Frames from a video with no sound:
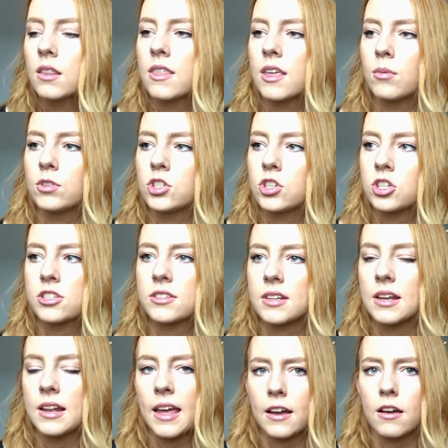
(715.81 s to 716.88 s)
They were
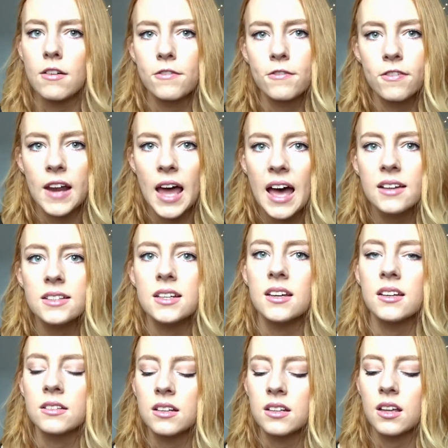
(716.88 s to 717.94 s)
just like flat,
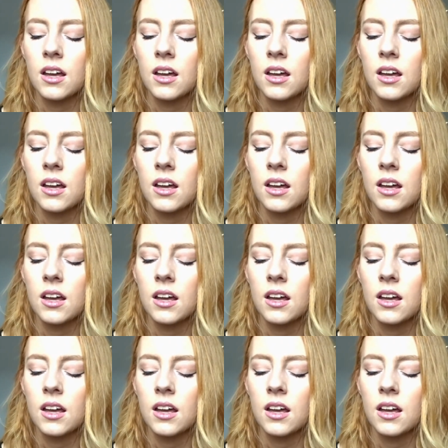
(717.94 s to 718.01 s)
and